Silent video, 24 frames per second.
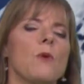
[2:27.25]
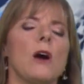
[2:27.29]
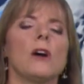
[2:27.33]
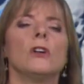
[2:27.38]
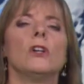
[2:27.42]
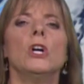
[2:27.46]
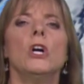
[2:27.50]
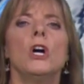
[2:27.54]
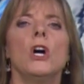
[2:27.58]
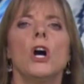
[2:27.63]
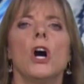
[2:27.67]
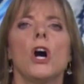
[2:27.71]

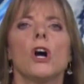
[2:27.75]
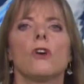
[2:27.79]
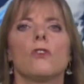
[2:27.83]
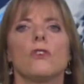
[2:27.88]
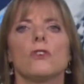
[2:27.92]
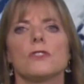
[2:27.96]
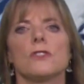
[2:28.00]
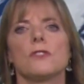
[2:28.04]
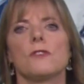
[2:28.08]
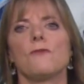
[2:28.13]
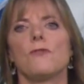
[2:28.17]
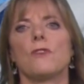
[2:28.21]
well
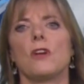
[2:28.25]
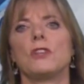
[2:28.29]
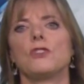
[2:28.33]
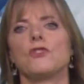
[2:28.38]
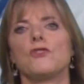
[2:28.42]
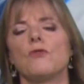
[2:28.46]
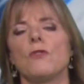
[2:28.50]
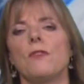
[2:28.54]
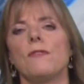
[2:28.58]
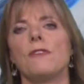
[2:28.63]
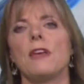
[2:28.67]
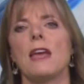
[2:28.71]
across the
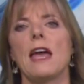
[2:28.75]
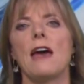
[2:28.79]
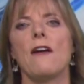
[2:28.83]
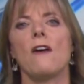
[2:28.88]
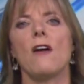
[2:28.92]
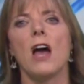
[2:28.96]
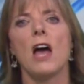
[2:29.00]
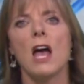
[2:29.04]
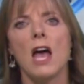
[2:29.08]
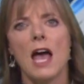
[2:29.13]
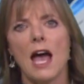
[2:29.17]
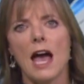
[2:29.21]
French
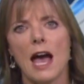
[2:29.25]
Riviera